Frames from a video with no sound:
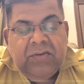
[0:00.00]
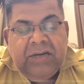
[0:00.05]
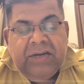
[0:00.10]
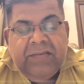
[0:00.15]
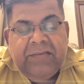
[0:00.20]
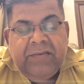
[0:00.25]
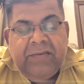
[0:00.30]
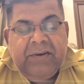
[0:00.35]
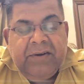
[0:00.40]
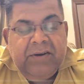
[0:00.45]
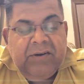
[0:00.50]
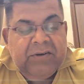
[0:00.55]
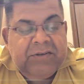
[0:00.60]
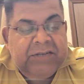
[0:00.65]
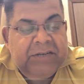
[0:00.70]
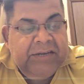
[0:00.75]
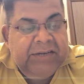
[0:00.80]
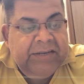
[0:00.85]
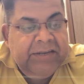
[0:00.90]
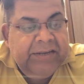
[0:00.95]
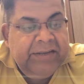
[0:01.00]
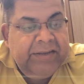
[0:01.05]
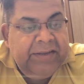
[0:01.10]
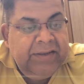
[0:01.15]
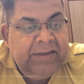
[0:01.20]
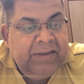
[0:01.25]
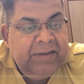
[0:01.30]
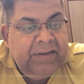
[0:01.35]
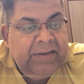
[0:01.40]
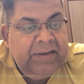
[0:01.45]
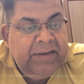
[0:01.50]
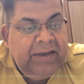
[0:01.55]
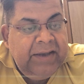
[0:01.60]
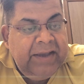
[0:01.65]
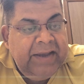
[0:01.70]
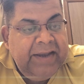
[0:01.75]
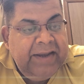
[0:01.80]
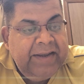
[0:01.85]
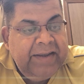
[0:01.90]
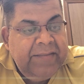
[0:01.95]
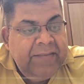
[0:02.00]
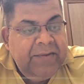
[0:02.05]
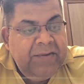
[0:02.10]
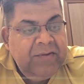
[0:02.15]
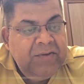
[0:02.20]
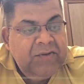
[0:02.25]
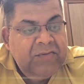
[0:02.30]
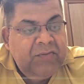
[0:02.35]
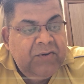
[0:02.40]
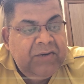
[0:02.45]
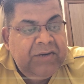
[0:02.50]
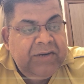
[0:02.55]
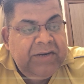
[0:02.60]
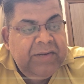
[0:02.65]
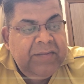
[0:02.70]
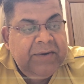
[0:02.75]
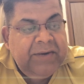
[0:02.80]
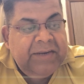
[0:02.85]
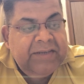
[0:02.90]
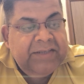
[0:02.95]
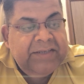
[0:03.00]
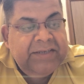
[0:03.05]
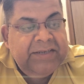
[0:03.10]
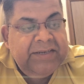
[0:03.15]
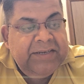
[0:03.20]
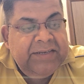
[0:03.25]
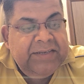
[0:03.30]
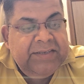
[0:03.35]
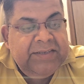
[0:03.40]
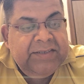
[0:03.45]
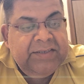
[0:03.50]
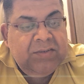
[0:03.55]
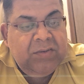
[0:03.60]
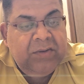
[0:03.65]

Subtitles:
3500 centigrade, and it can be used for treating metastatic disease.